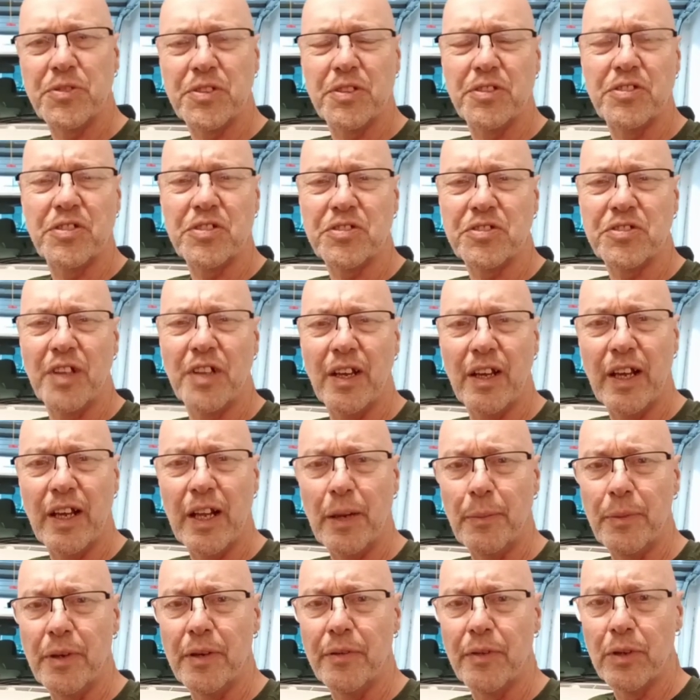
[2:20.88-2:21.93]
and just had
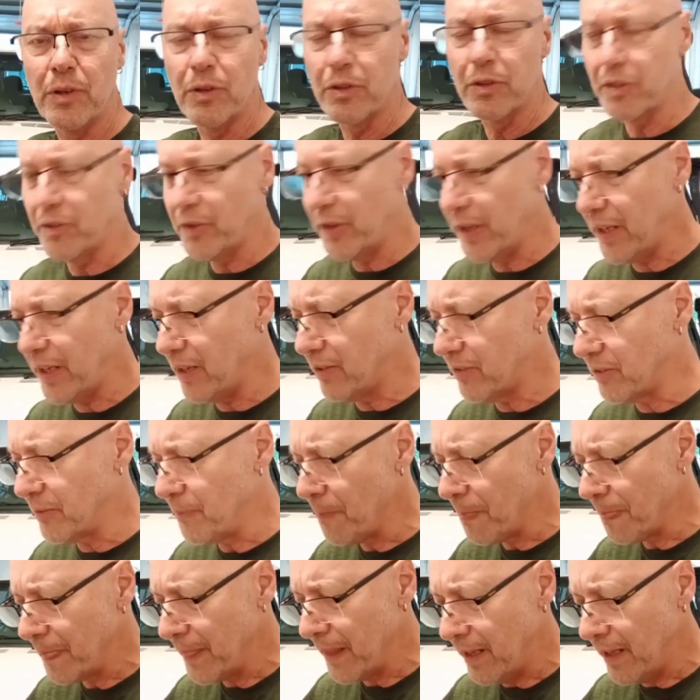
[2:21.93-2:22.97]
a bit of a look around,
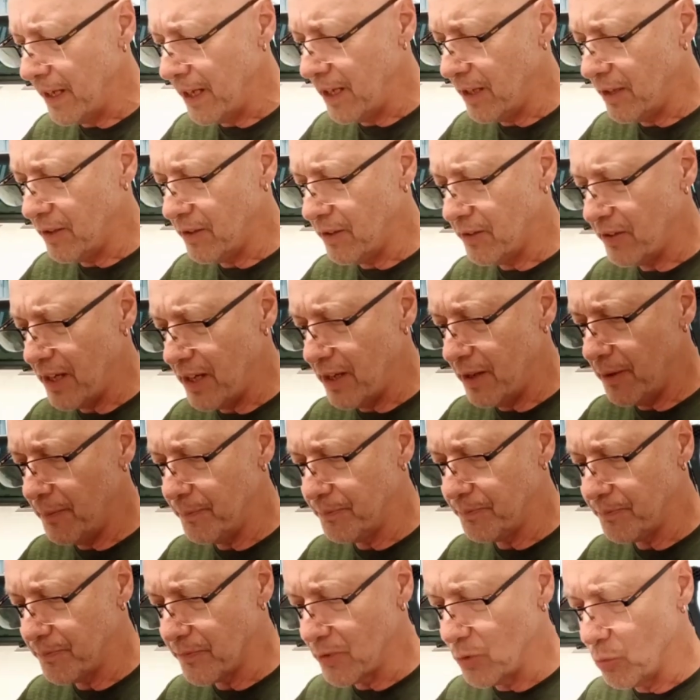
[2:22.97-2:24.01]
and
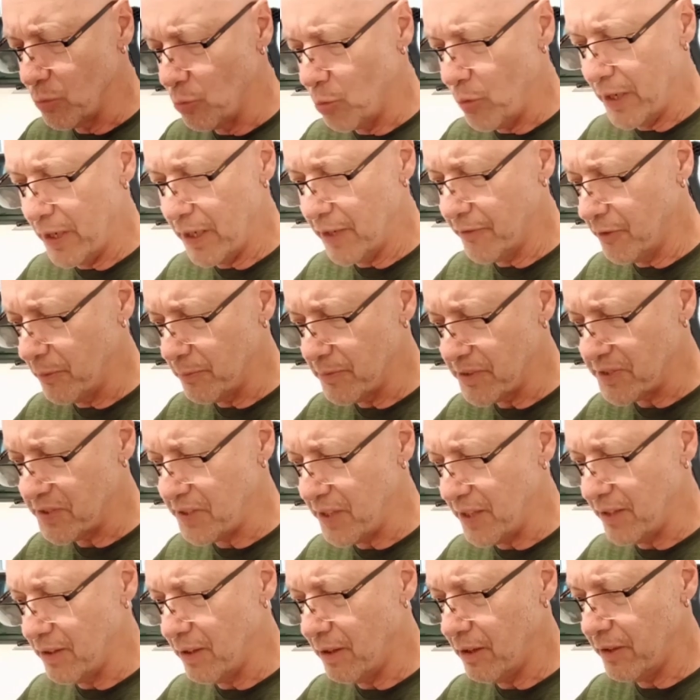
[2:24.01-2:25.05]
one of them
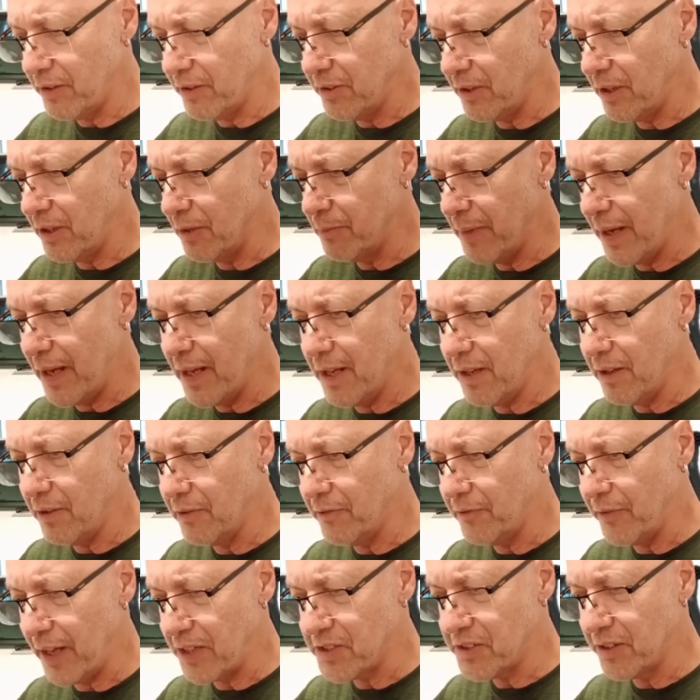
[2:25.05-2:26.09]
said, oh, you may
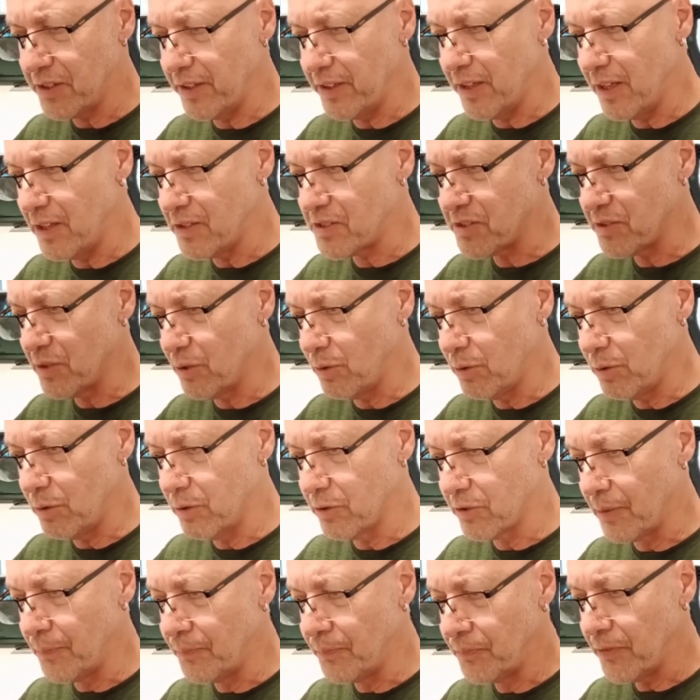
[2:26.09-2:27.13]
have actually
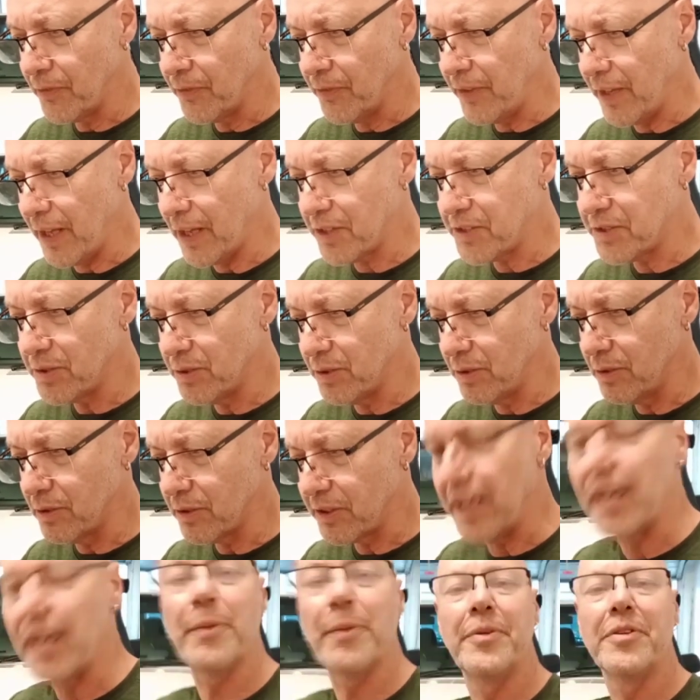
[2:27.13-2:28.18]
installed the actual
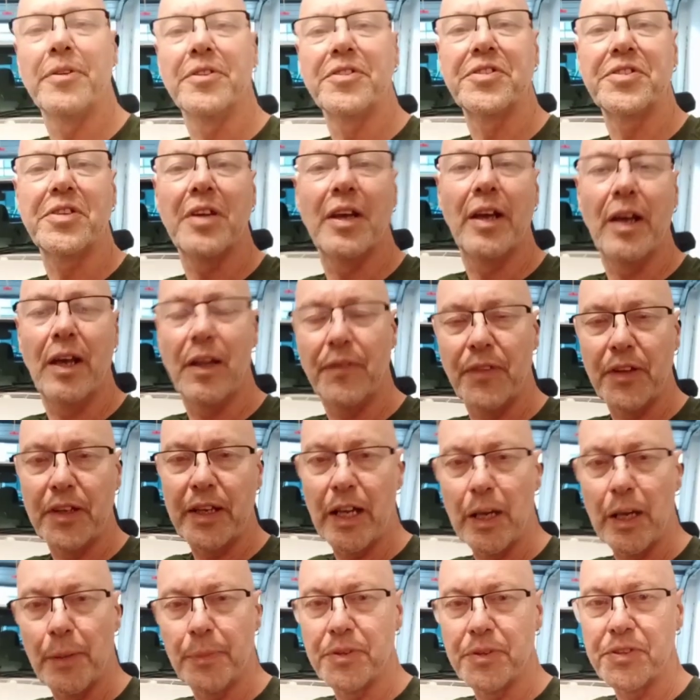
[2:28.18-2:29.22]
calipers,
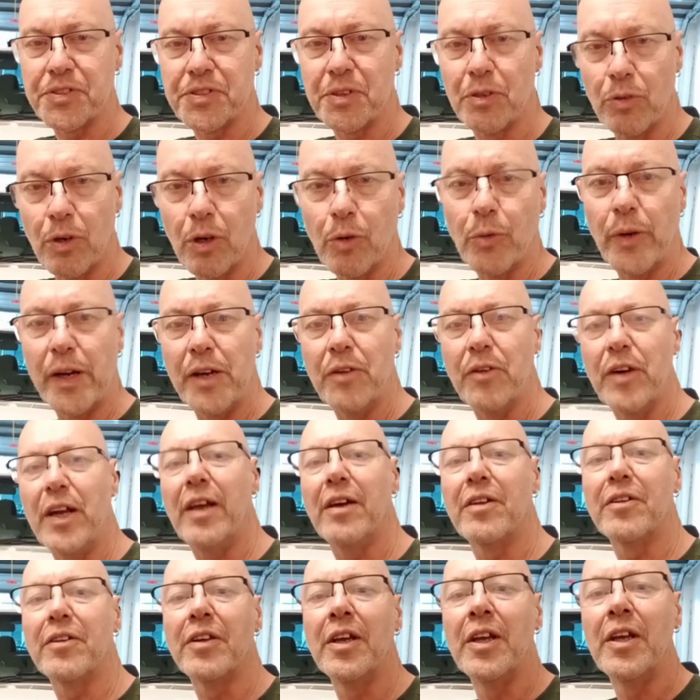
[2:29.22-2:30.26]
wrong way
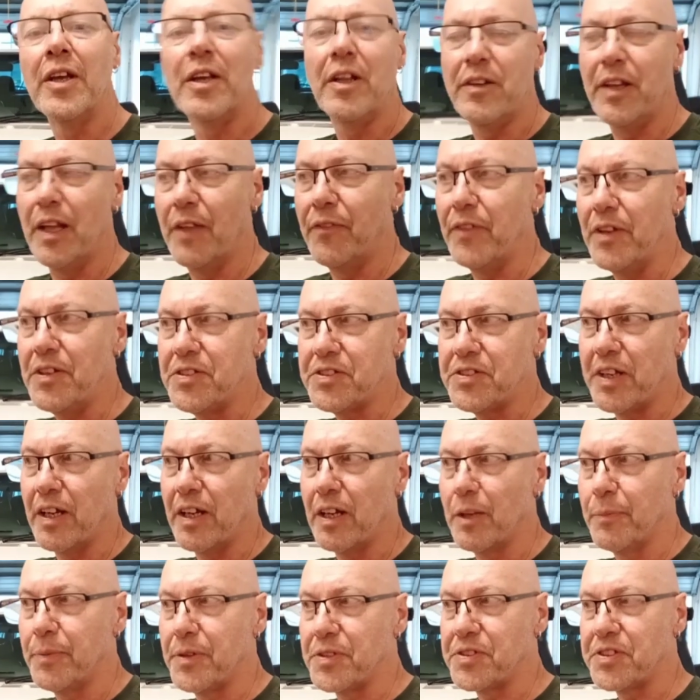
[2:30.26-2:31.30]
around. Now these
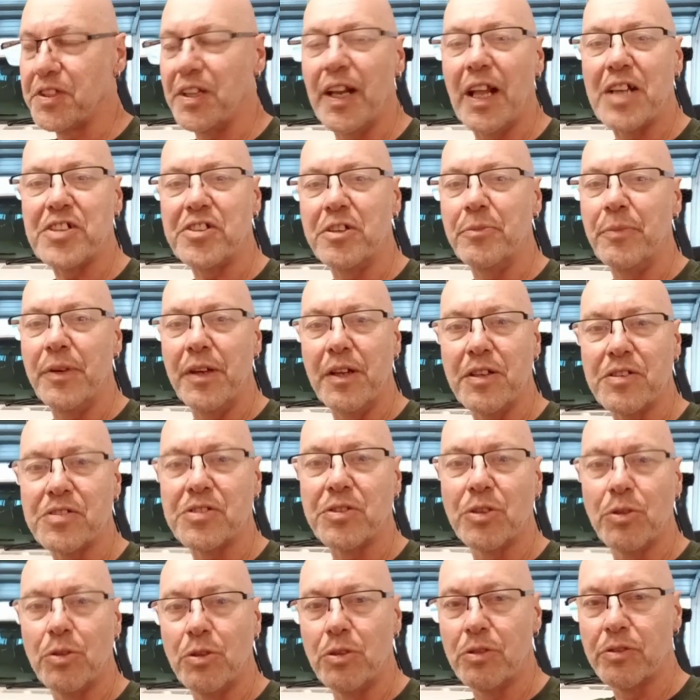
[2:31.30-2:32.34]
calipers can actually be
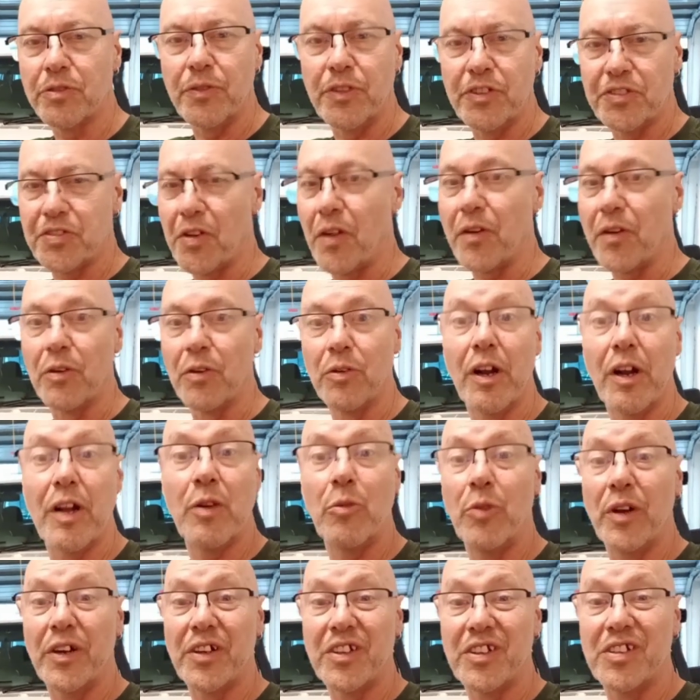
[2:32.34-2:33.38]
installed so the
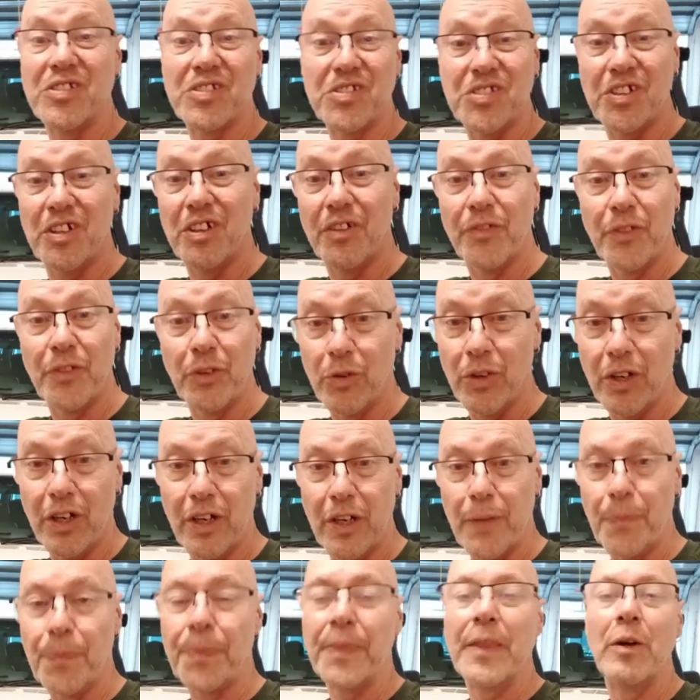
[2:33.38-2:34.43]
right one can sit on the
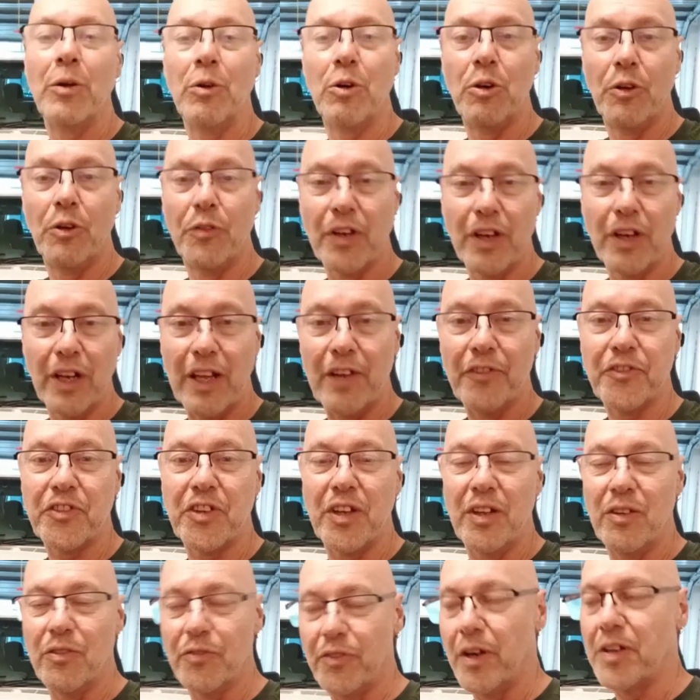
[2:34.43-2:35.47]
right or the left,
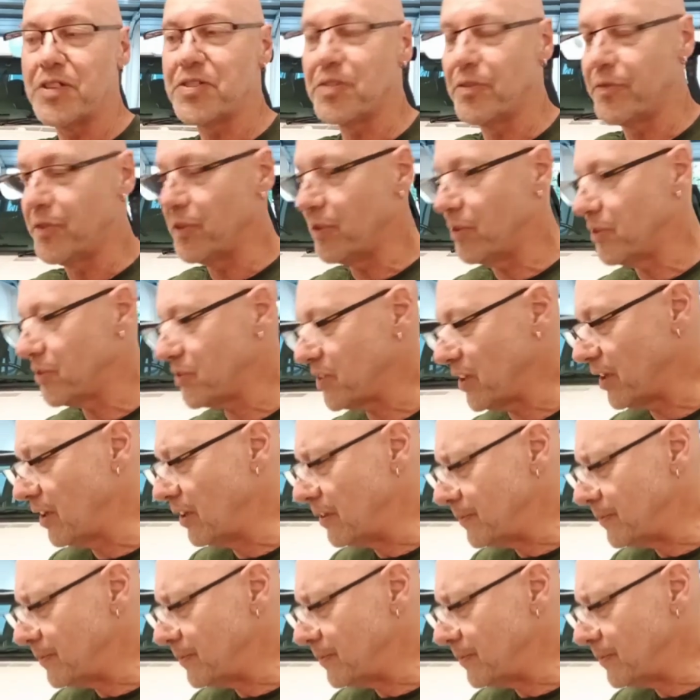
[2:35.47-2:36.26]
and vice versa.